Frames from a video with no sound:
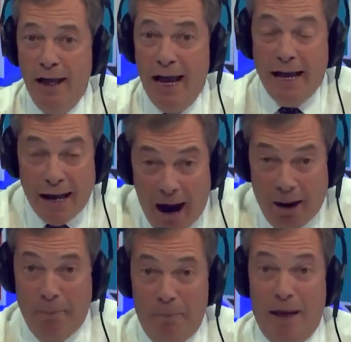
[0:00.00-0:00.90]
It
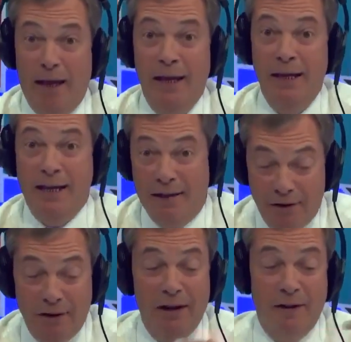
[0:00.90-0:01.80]
can't be,
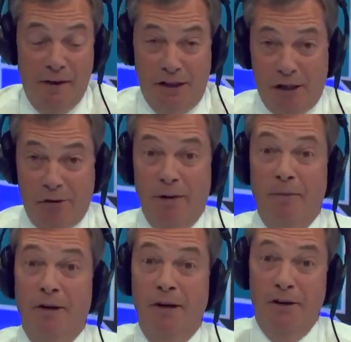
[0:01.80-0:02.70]
given this
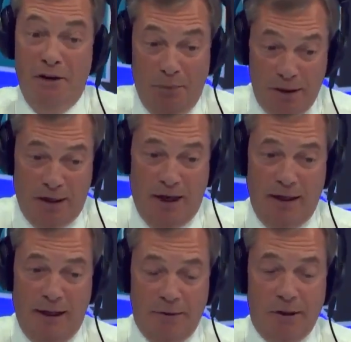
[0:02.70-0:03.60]
agreement that we're
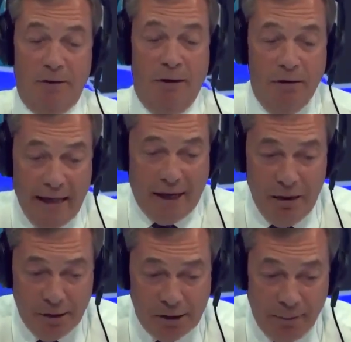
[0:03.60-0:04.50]
signed up to. Thank you,
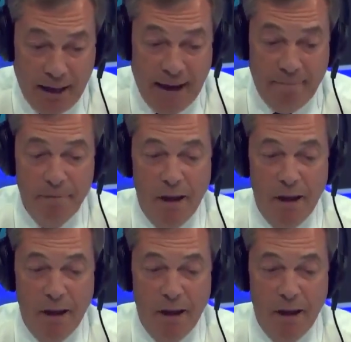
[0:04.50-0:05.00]
Mr. Blair.